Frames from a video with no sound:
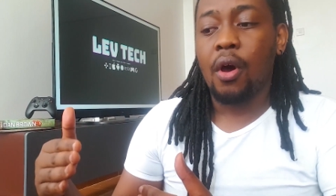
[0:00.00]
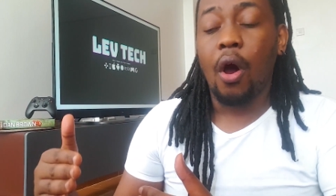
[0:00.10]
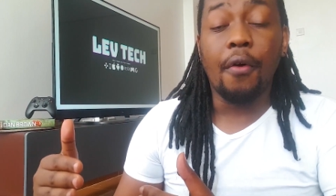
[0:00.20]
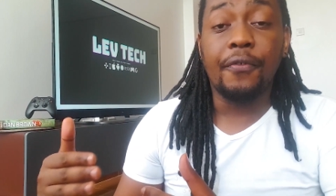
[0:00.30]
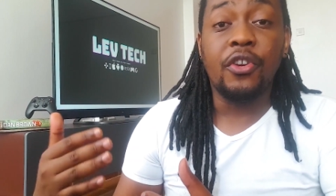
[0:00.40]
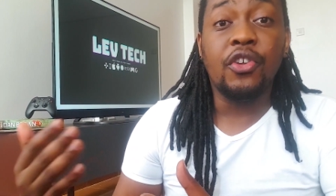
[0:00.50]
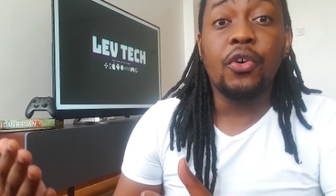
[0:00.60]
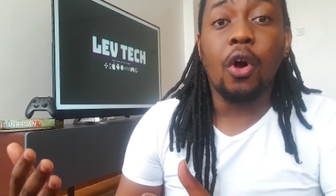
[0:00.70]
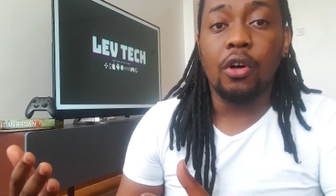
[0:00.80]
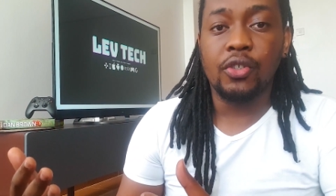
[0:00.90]
of
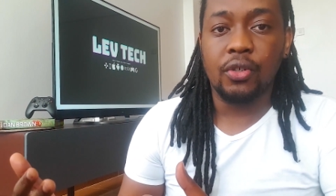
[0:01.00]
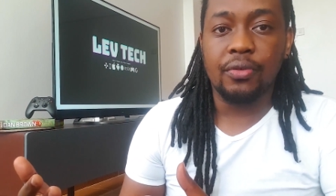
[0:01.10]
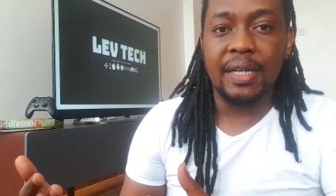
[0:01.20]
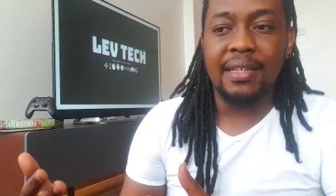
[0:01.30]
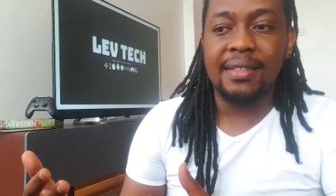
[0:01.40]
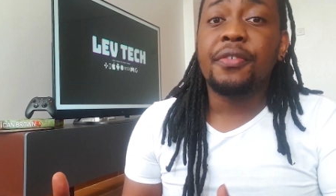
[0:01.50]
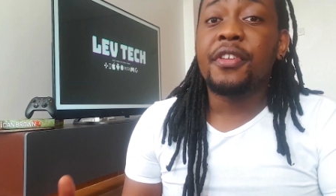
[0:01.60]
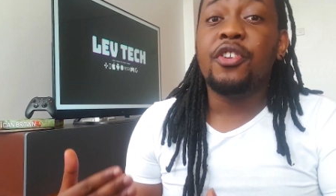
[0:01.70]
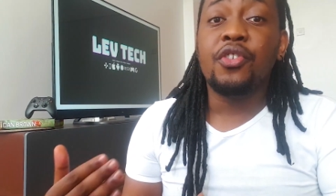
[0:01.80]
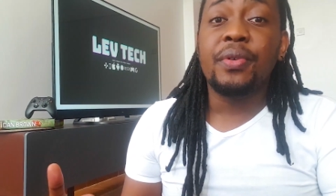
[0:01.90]
new console releases.
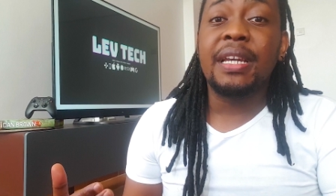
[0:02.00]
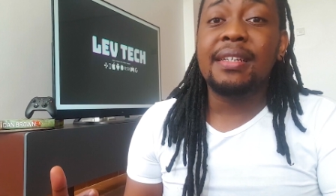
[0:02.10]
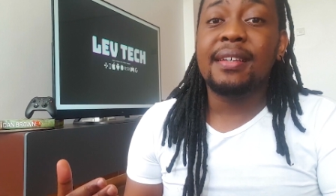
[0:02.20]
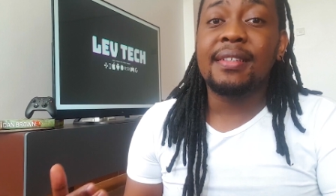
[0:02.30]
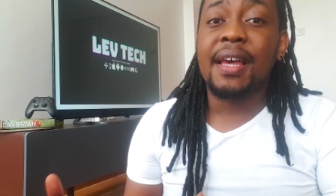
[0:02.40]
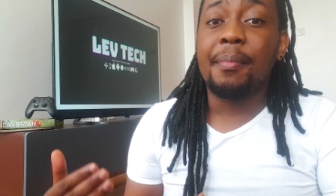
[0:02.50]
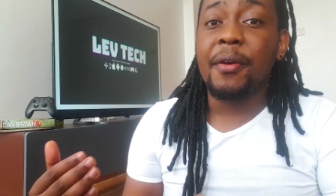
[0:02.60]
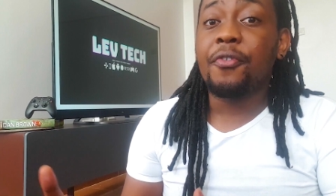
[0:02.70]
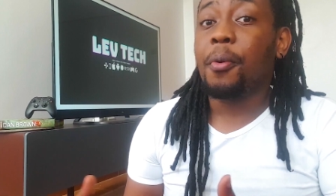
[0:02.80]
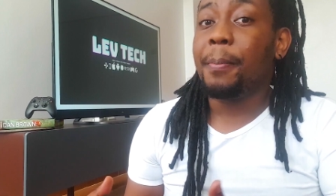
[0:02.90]
The new releases
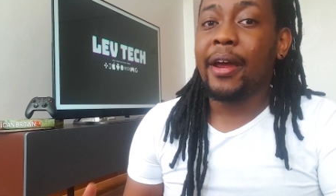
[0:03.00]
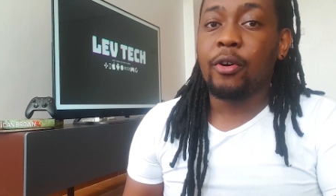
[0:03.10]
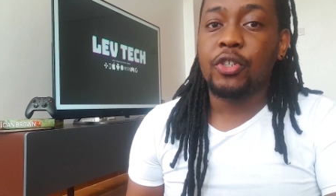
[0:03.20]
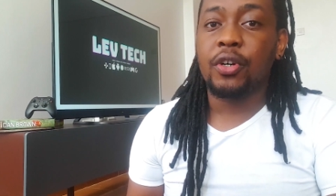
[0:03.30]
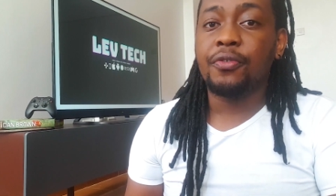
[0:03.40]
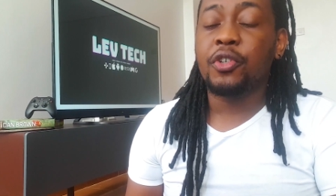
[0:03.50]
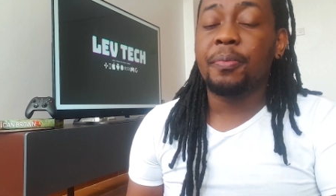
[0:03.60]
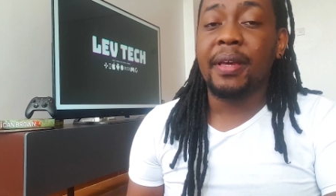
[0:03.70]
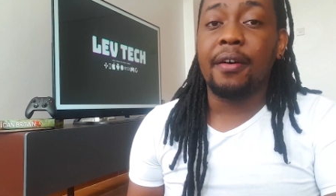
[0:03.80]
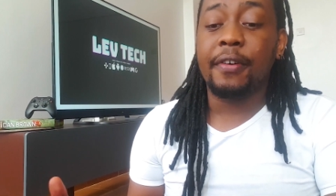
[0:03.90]
coming from Microsoft will
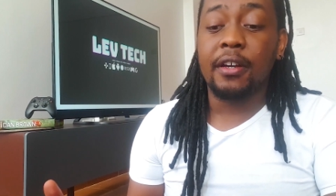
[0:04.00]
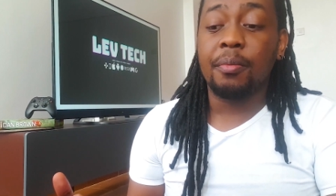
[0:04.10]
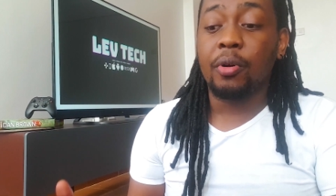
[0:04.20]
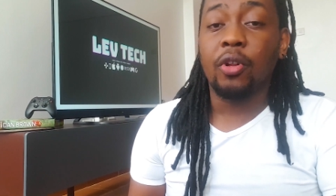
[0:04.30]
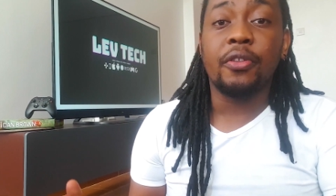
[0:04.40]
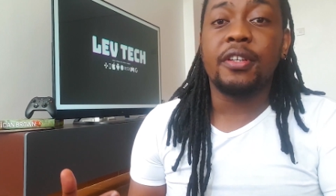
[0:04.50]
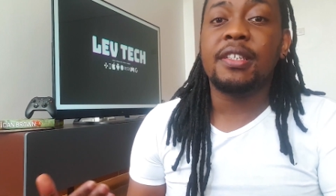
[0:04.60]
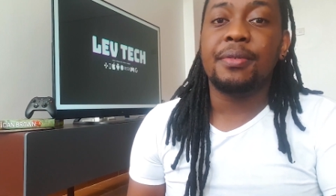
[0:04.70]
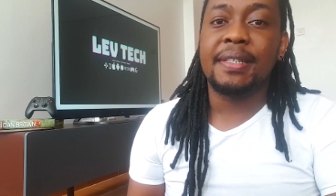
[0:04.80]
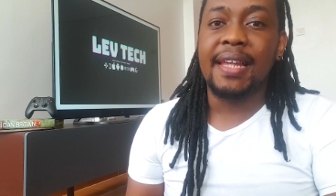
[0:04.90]
be available on the
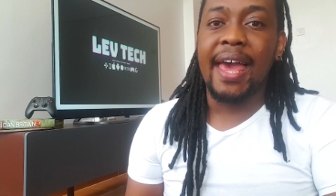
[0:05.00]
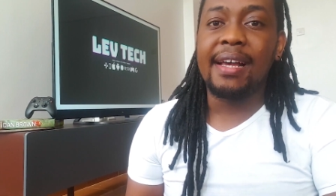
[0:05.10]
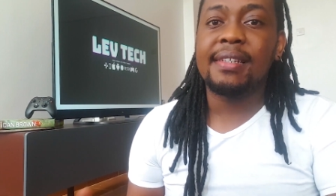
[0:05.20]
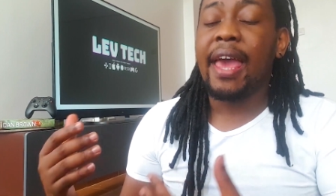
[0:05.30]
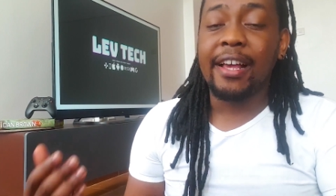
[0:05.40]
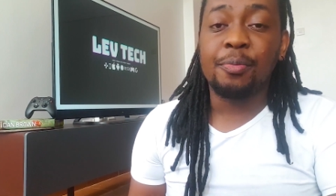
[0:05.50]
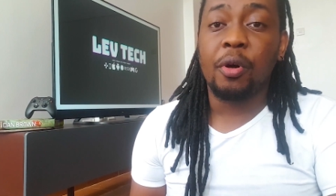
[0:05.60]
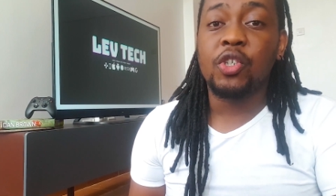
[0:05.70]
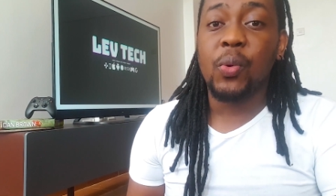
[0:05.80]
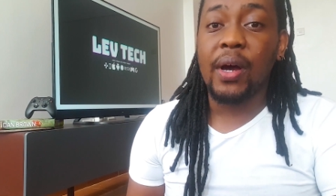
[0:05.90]
Series X,
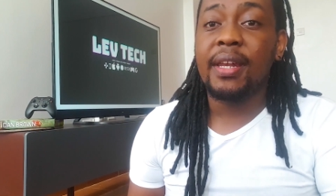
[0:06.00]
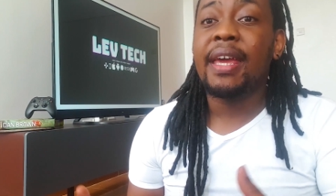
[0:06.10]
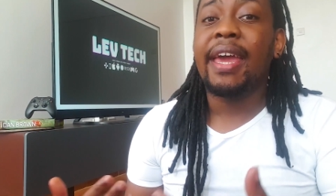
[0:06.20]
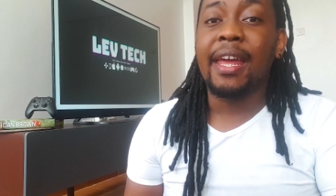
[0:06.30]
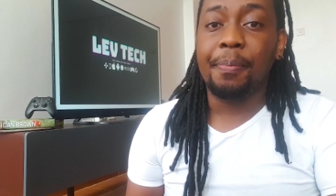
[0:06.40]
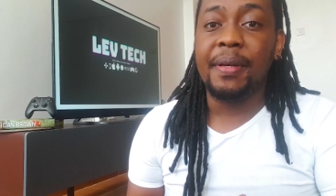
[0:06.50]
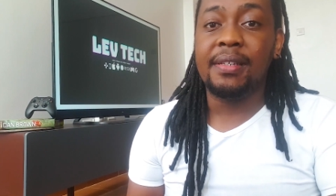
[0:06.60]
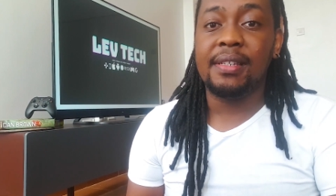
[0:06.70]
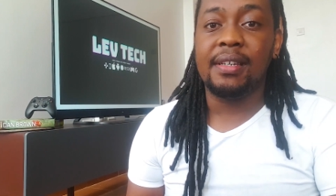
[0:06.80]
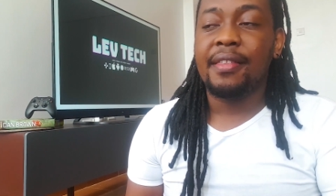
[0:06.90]
Xbox One, and
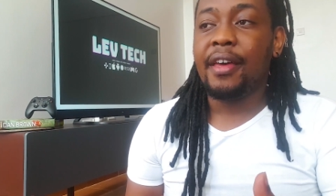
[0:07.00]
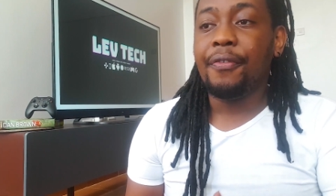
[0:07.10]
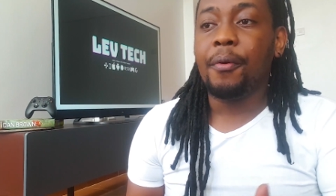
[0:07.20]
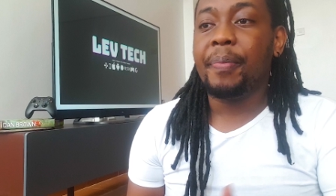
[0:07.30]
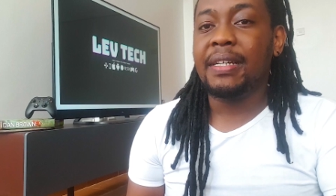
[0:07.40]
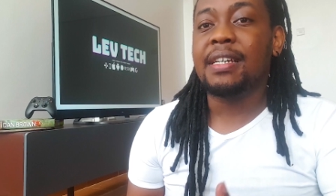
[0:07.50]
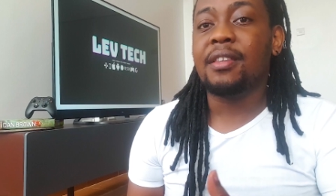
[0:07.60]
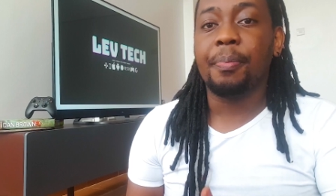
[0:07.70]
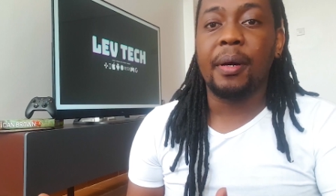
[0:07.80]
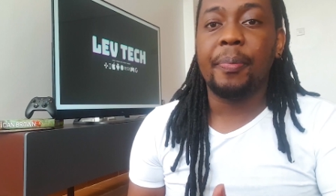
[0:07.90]
PC, therefore beating
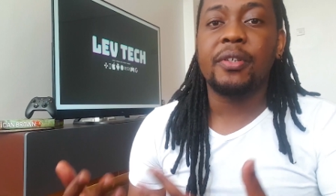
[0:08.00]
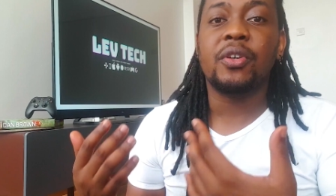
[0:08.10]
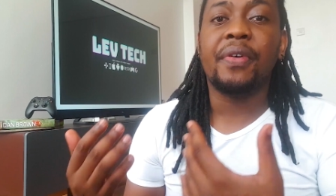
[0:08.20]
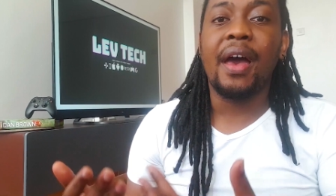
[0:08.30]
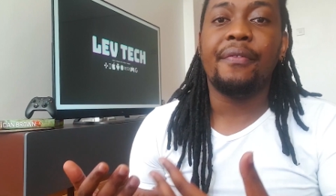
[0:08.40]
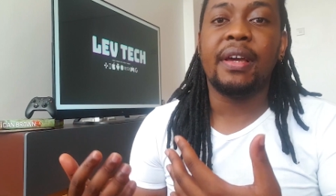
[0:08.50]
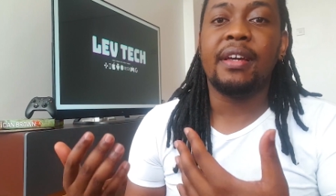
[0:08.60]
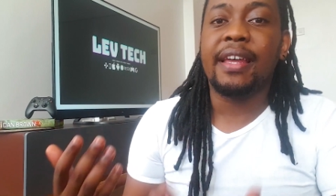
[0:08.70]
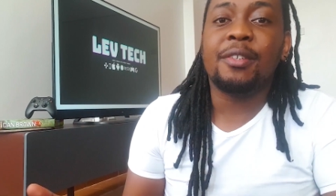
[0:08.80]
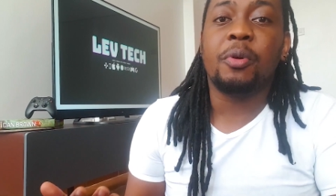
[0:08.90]
the purpose of having
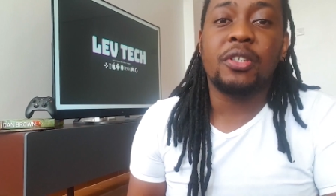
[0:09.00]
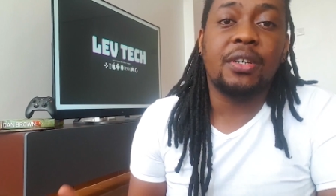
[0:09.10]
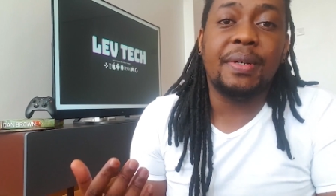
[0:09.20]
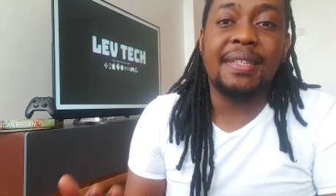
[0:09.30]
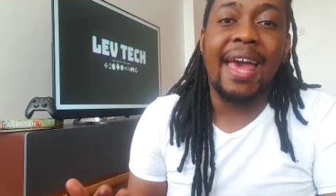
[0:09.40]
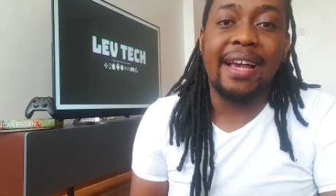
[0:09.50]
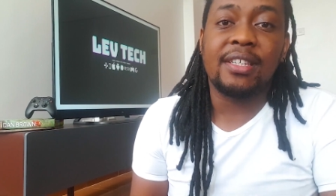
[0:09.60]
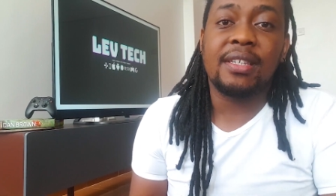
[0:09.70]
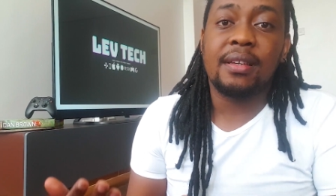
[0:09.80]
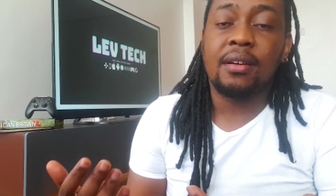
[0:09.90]
an Xbox Series
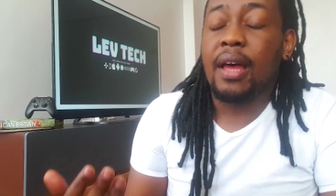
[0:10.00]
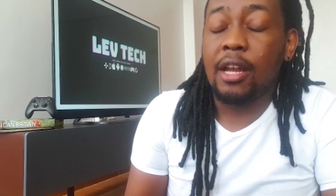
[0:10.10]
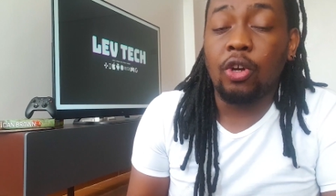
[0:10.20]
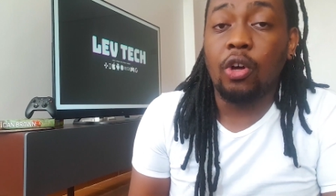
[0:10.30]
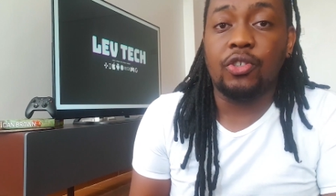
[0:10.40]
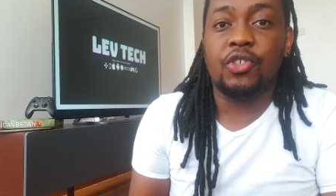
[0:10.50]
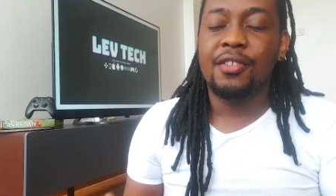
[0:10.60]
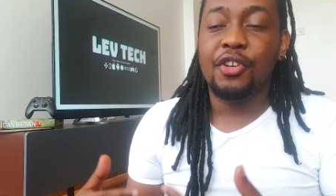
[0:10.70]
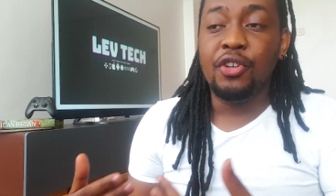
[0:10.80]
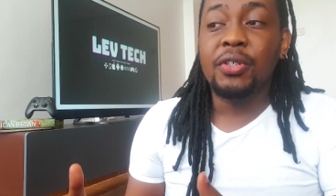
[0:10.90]
X at
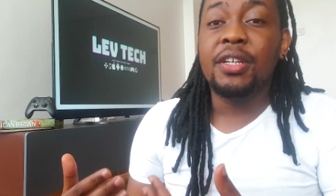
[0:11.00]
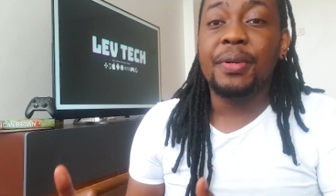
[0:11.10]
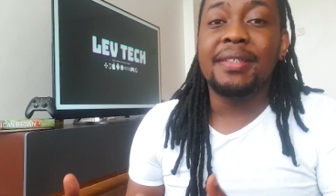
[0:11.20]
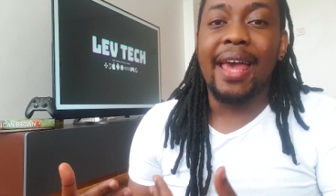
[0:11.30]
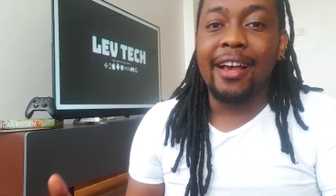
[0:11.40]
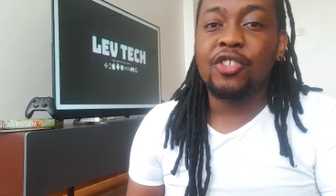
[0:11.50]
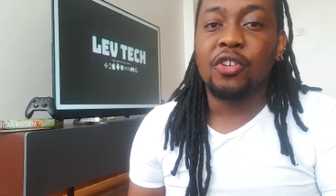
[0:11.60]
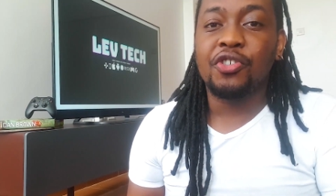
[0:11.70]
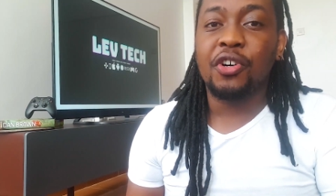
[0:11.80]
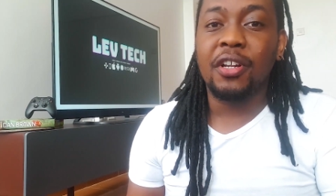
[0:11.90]
launch. The new Series X
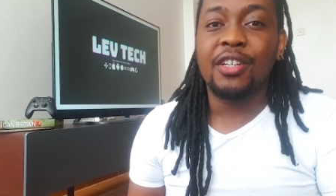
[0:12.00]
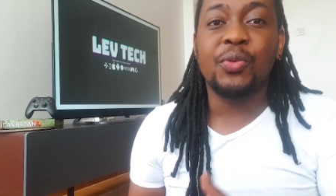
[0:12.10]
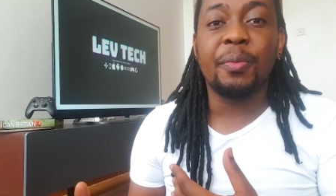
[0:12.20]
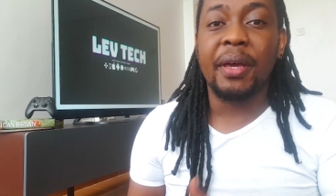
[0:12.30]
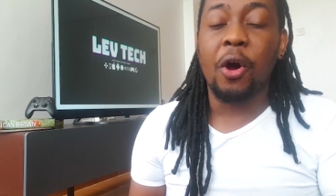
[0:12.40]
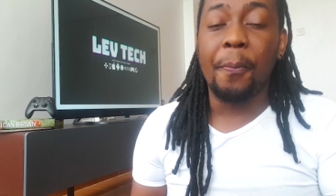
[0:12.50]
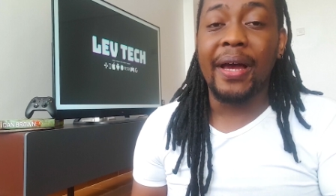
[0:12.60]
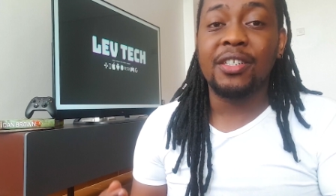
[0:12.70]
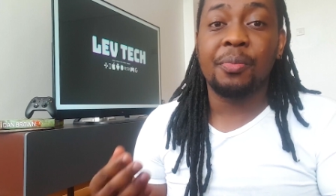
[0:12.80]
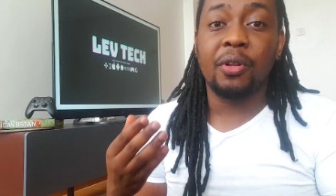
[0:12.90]
controllers will be
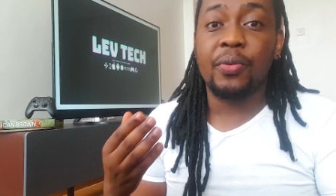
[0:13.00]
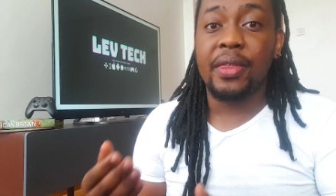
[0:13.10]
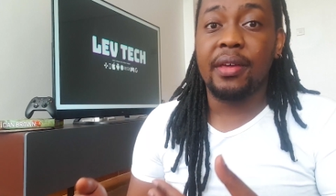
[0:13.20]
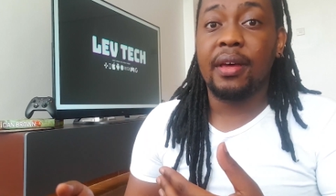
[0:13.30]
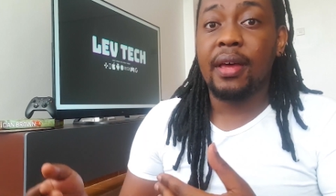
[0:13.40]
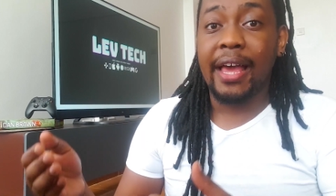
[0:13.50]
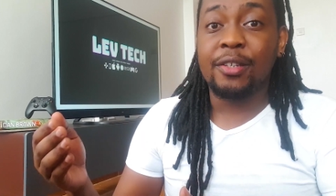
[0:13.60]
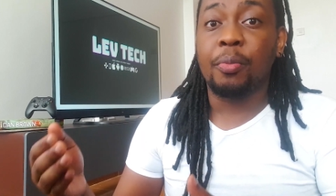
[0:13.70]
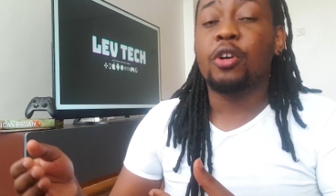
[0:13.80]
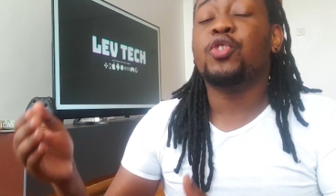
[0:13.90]
compatible with the
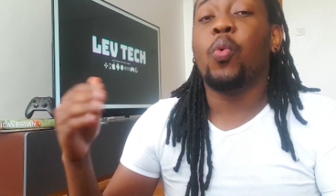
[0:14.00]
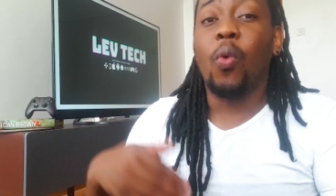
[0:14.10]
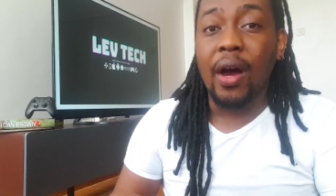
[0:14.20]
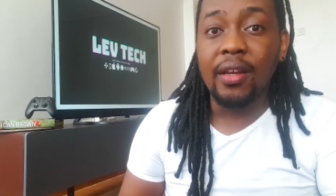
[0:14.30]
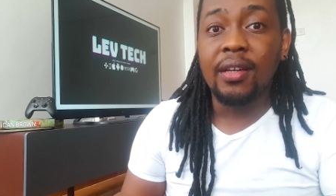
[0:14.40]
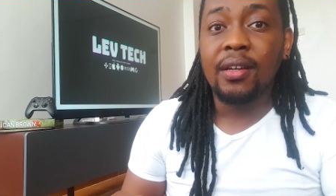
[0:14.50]
Xbox One,